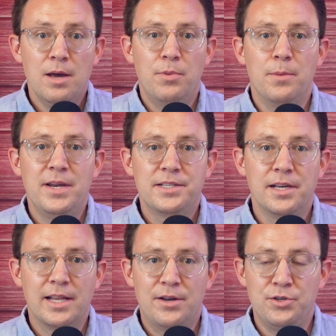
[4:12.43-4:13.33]
but it
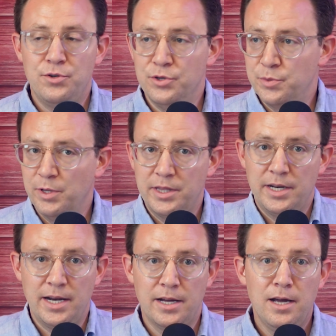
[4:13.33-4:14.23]
basically allows you to split the
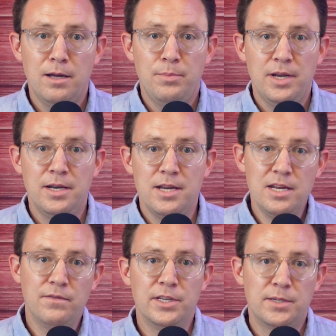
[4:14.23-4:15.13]
data up in
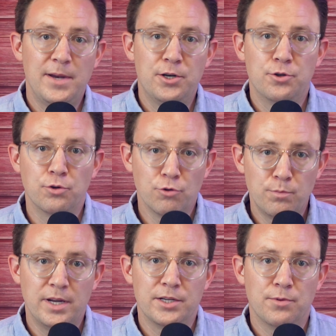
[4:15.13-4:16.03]
even spatial
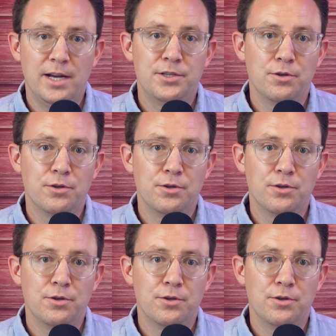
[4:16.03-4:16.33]
groupings, right?